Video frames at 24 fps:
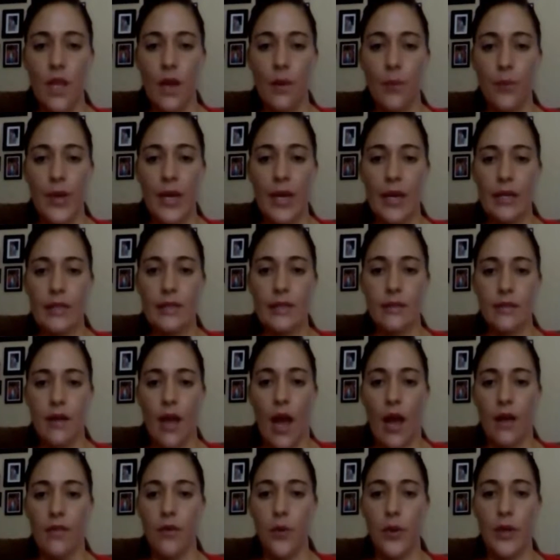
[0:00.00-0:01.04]
Because
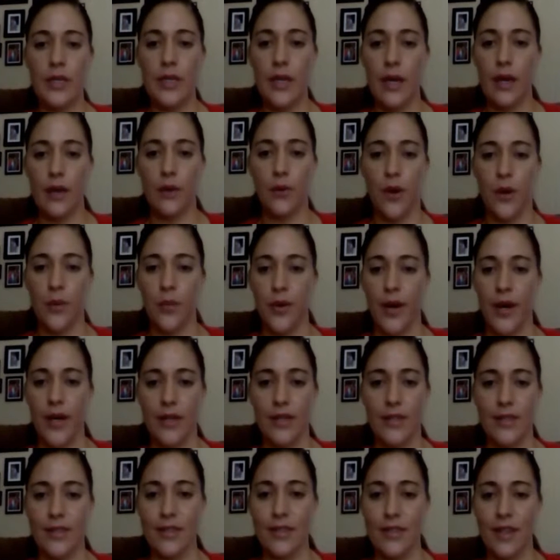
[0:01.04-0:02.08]
I've only taken one
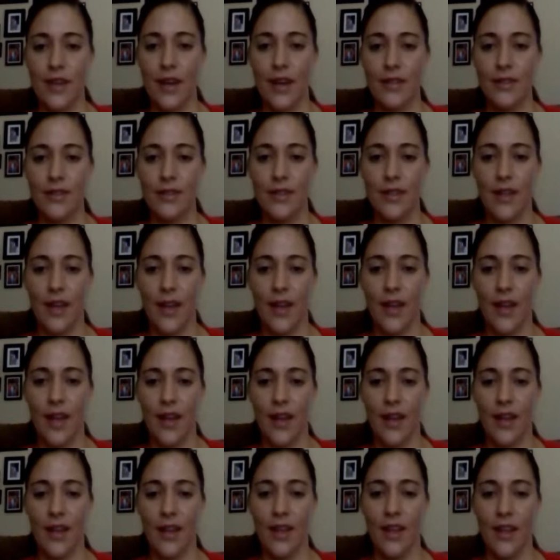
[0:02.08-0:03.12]
pregnancy test, and I kind
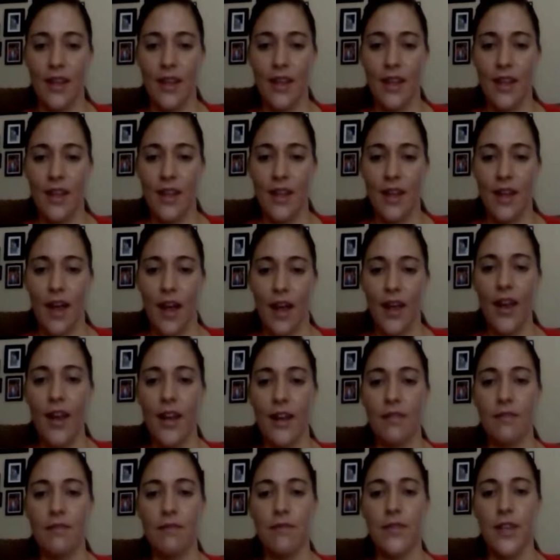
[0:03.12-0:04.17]
of
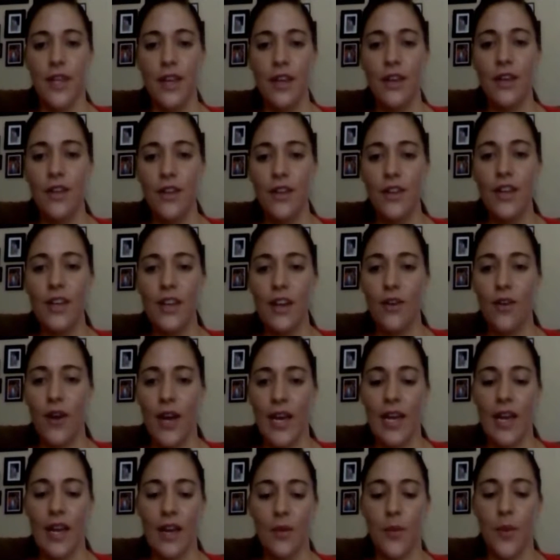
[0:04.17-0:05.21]
feel, I
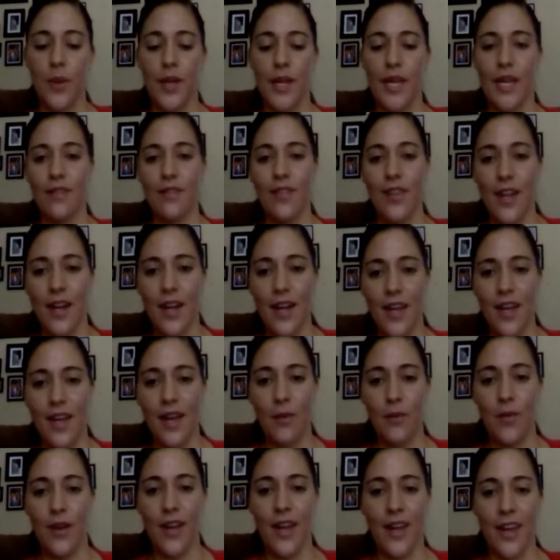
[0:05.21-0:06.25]
kind of believe that I
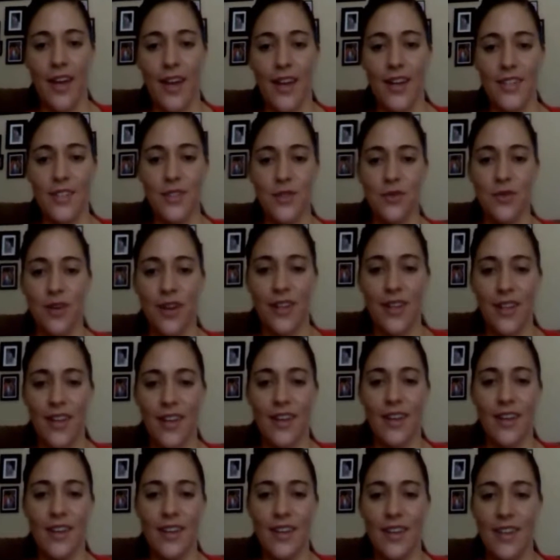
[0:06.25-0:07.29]
am, but I kind of just want like
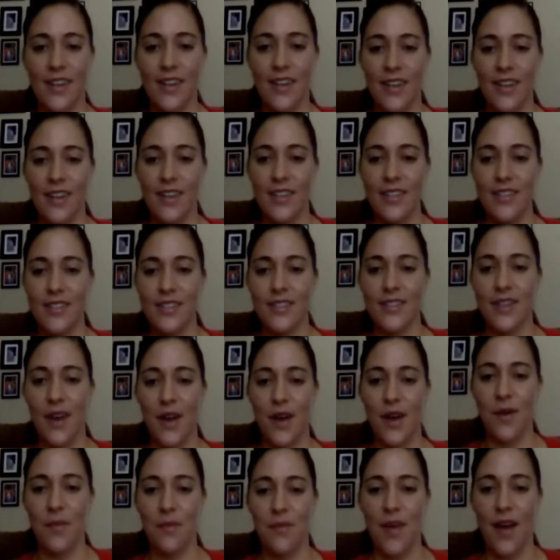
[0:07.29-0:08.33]

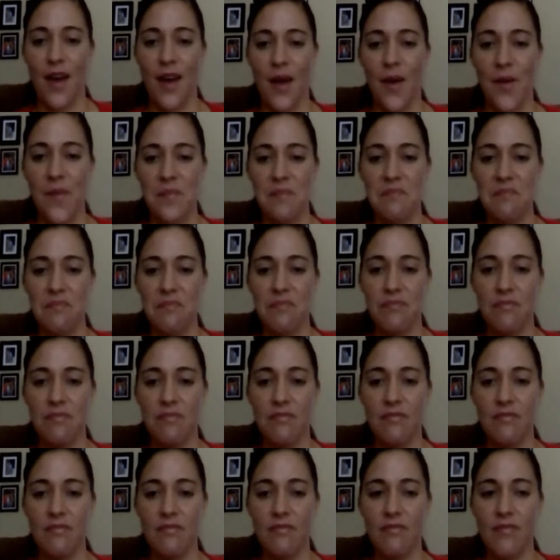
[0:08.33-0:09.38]
some
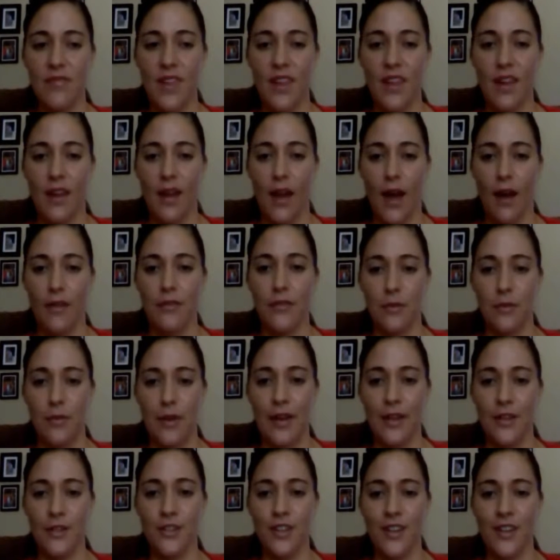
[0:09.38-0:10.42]

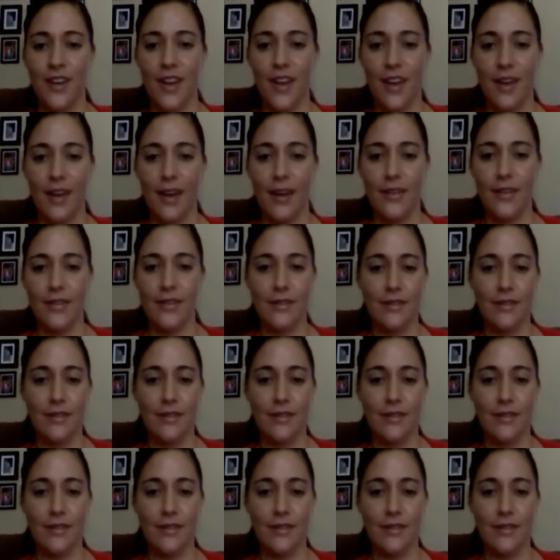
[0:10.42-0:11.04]
affirmation, I guess.